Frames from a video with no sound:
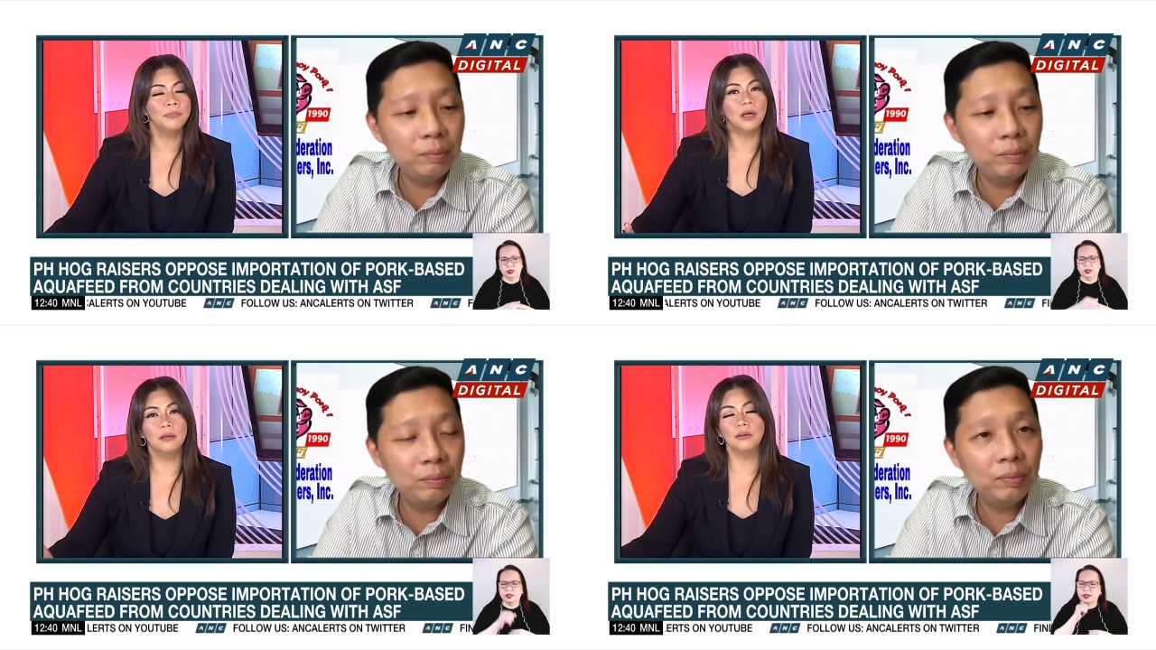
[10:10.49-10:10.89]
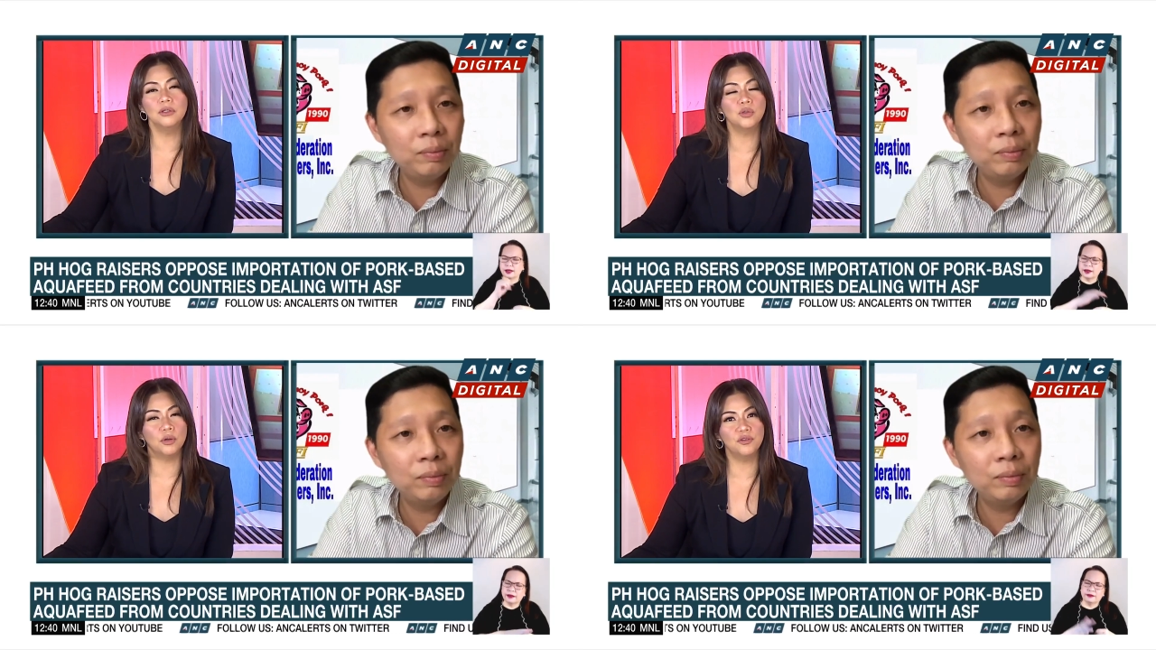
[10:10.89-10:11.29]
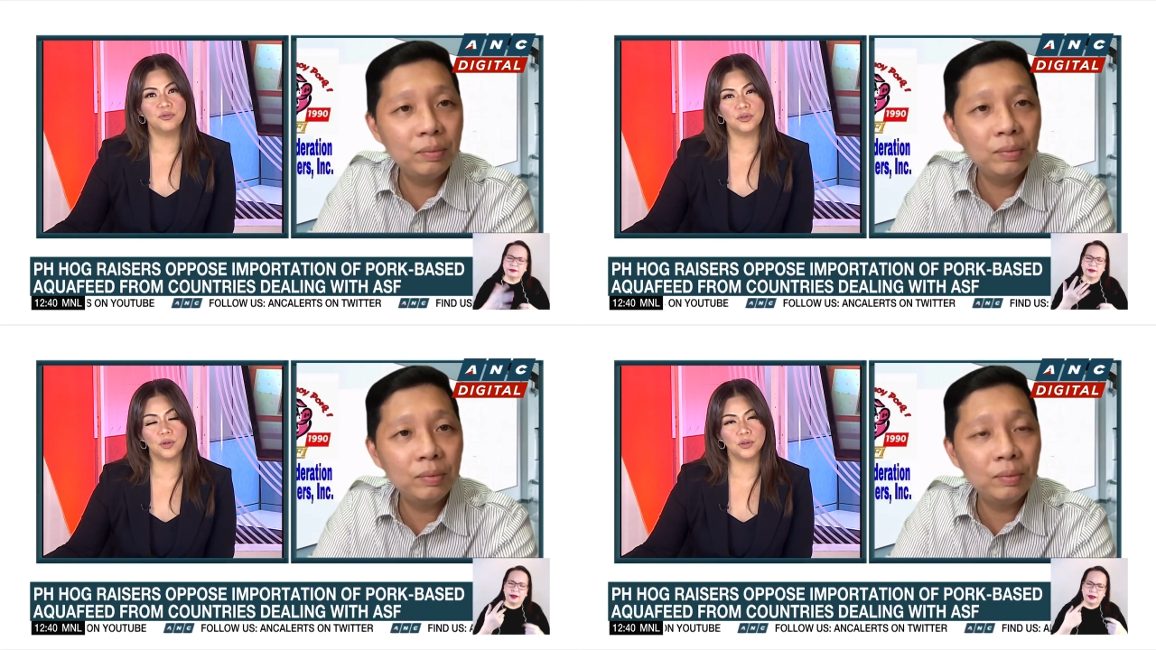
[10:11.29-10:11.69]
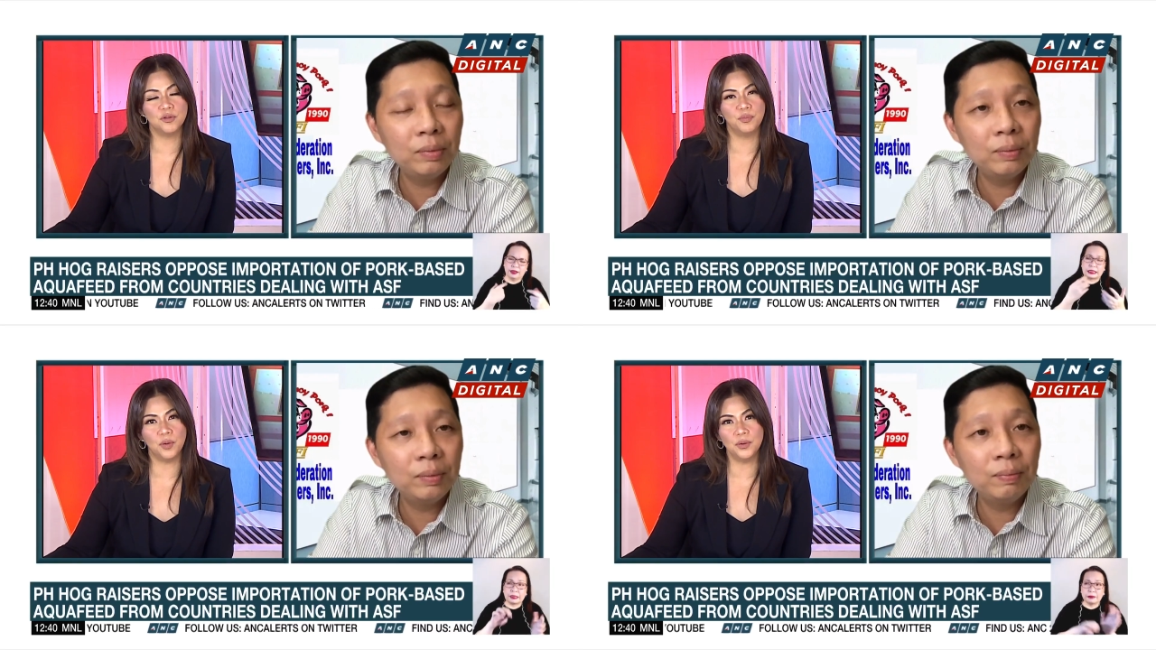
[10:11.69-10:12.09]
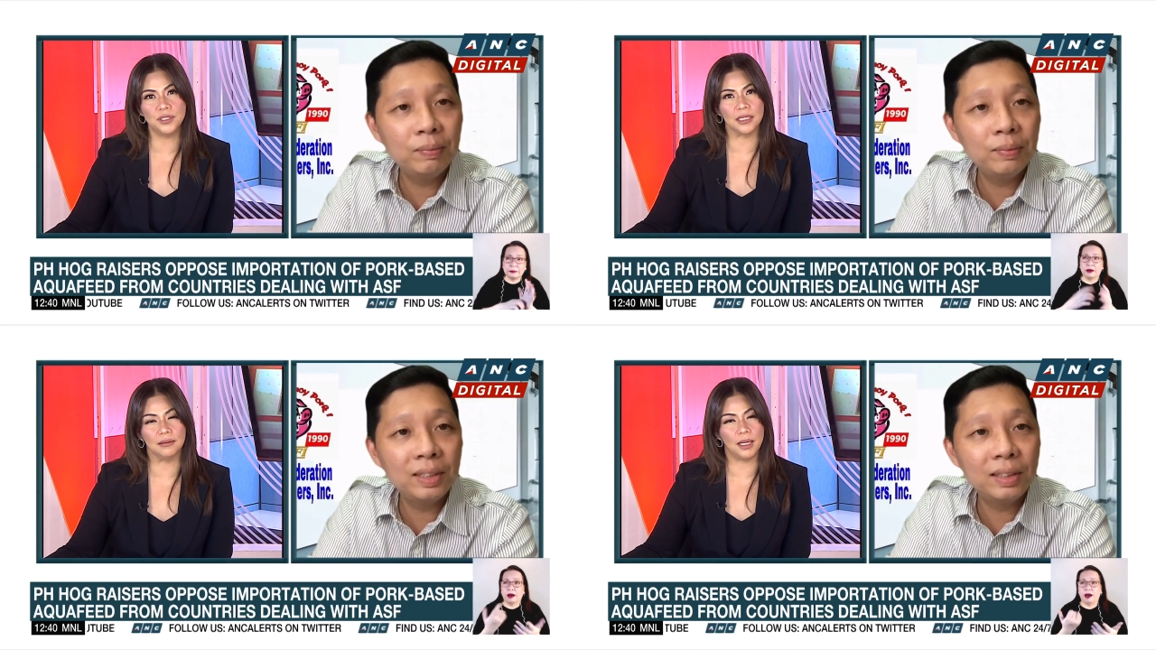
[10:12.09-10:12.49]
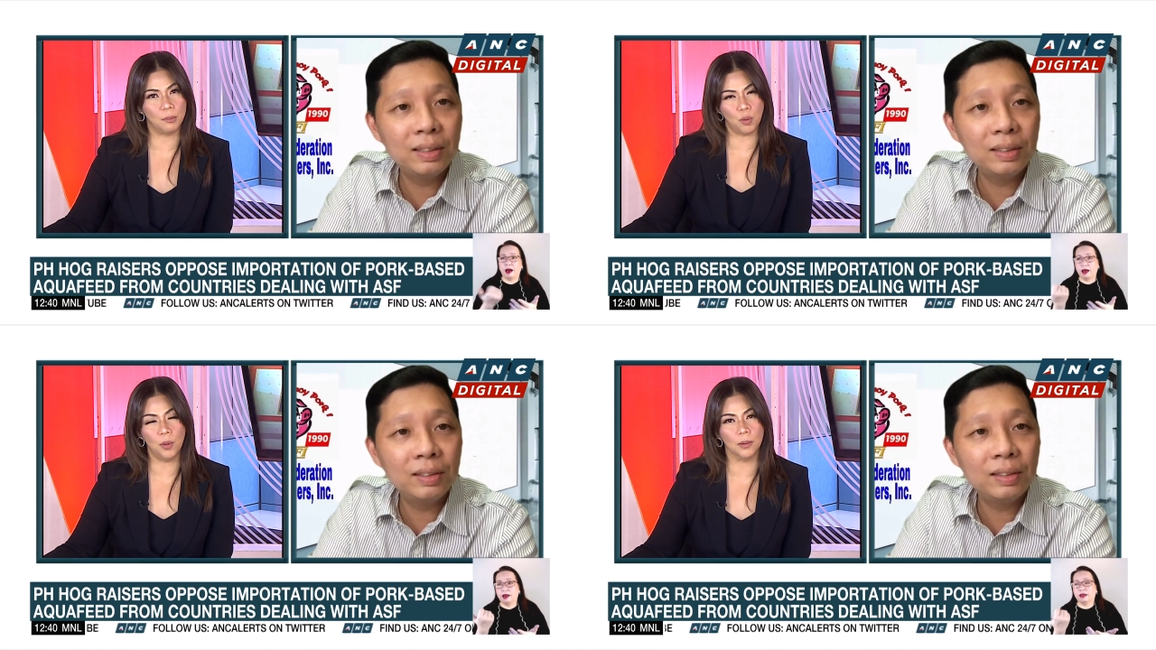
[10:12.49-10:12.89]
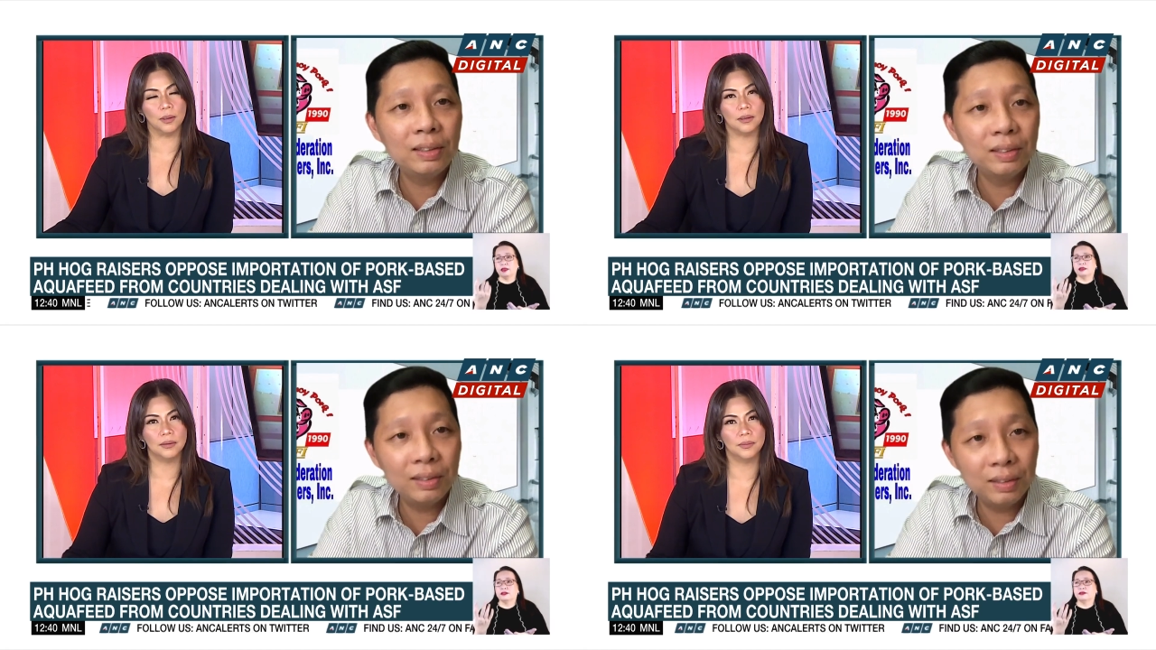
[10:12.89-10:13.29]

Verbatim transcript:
Speaker 1: another source of protein like pork.